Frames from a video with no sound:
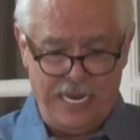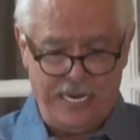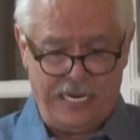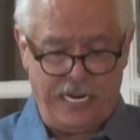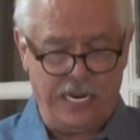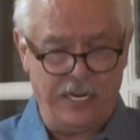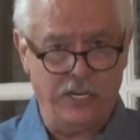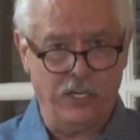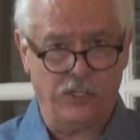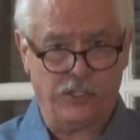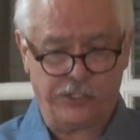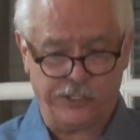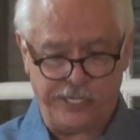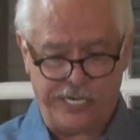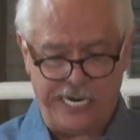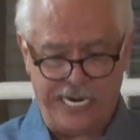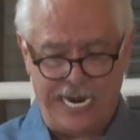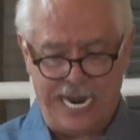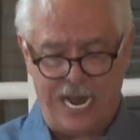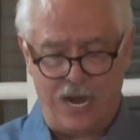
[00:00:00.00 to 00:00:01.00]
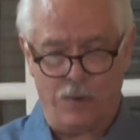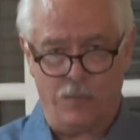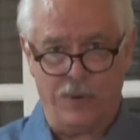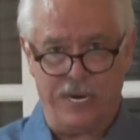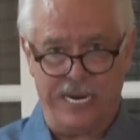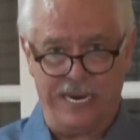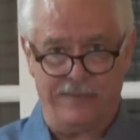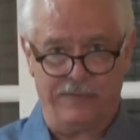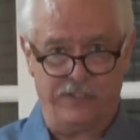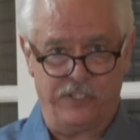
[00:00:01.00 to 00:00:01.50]
Can you see how
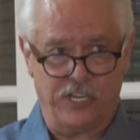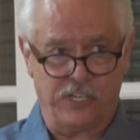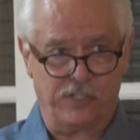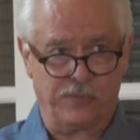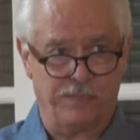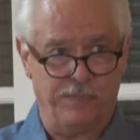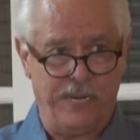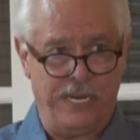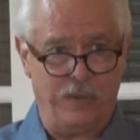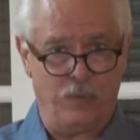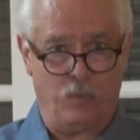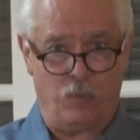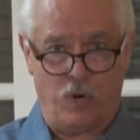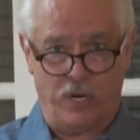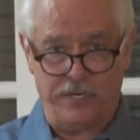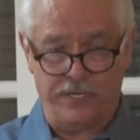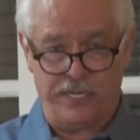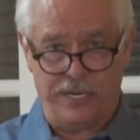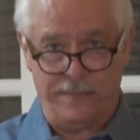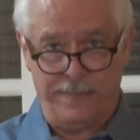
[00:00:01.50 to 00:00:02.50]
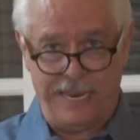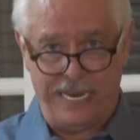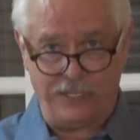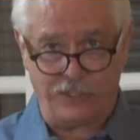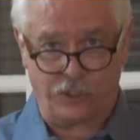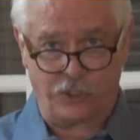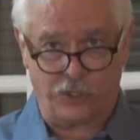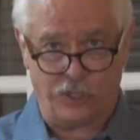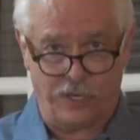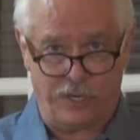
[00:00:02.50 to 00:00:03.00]
we have just been one
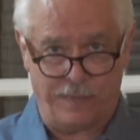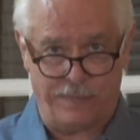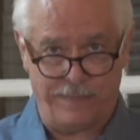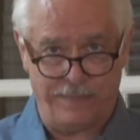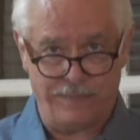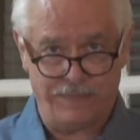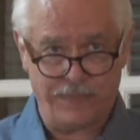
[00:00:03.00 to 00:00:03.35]
dimensional?